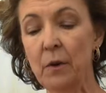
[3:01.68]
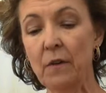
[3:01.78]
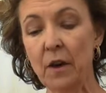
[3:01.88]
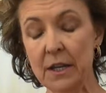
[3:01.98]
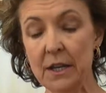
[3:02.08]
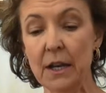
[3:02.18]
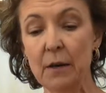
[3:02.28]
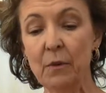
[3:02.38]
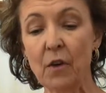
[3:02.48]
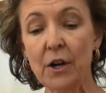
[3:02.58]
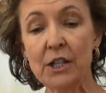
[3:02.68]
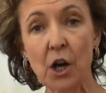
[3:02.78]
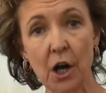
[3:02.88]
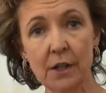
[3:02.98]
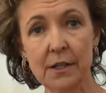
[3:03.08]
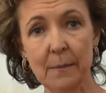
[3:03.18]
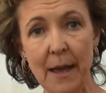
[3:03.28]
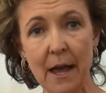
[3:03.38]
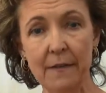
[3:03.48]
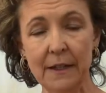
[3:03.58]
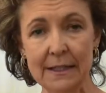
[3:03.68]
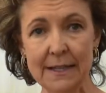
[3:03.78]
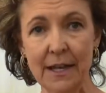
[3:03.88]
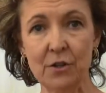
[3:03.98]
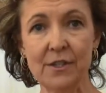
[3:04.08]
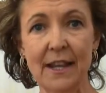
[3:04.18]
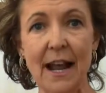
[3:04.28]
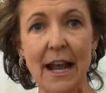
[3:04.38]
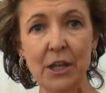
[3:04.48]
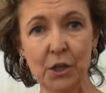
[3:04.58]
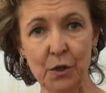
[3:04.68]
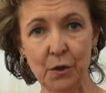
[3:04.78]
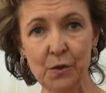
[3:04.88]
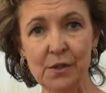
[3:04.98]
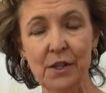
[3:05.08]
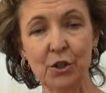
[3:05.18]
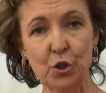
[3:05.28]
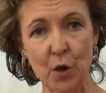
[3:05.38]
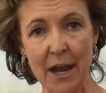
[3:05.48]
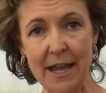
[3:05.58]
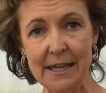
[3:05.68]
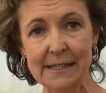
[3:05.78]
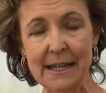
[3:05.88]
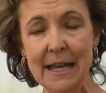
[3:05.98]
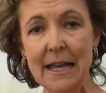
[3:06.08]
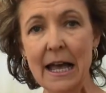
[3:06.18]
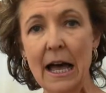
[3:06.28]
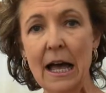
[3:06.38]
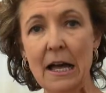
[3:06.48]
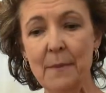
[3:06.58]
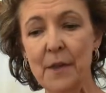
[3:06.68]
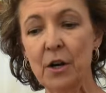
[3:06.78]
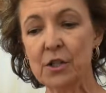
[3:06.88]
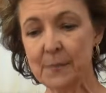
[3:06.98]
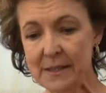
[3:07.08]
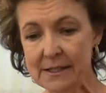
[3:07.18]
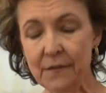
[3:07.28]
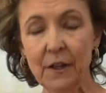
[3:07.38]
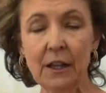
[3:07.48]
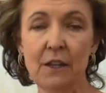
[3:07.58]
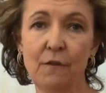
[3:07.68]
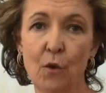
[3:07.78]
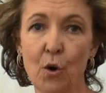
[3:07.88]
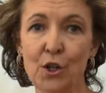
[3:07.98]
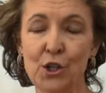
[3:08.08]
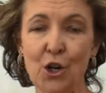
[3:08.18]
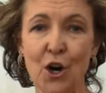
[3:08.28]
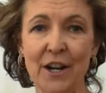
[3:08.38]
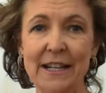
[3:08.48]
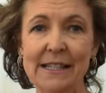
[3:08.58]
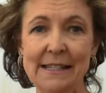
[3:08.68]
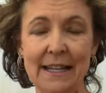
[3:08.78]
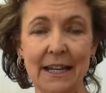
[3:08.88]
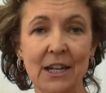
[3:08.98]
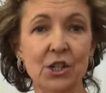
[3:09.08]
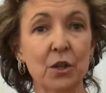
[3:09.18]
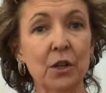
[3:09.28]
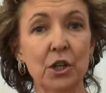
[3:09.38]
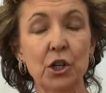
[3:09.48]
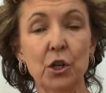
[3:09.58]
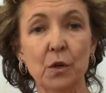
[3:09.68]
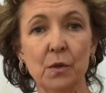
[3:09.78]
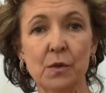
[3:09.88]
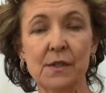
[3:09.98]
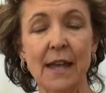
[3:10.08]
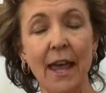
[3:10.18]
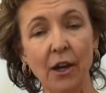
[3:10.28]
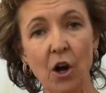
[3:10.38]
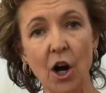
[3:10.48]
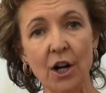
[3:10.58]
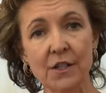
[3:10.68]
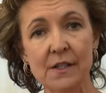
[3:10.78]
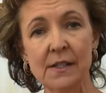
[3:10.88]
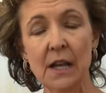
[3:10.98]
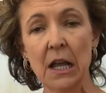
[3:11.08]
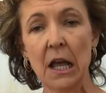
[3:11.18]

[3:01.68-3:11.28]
we've already talked about the containers that I use. They're trays that are specifically for starting seeds. You can use egg cartons.